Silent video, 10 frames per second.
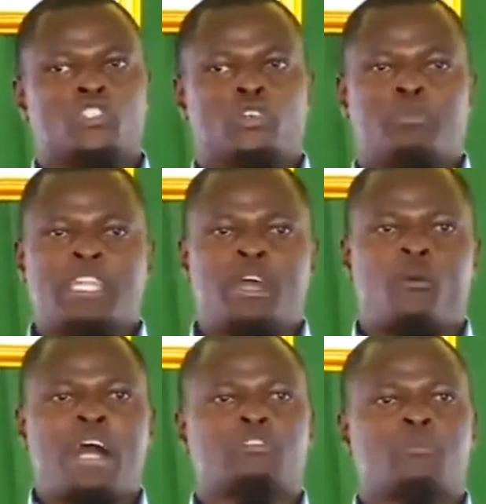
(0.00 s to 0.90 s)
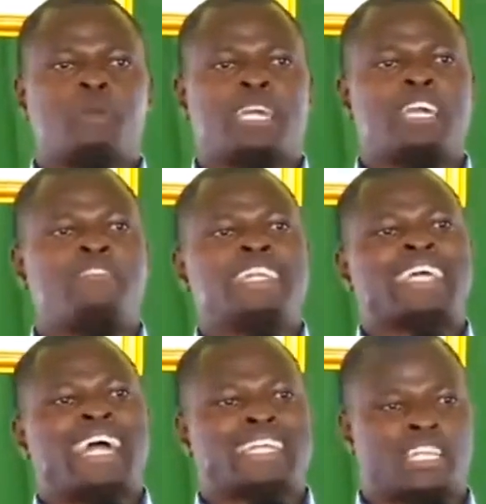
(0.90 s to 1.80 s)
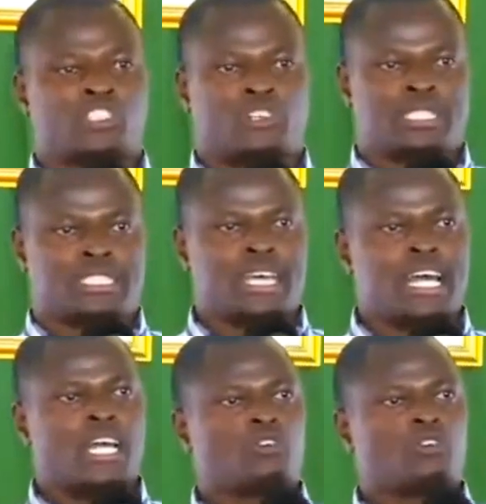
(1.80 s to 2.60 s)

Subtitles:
should be the one to be giving directions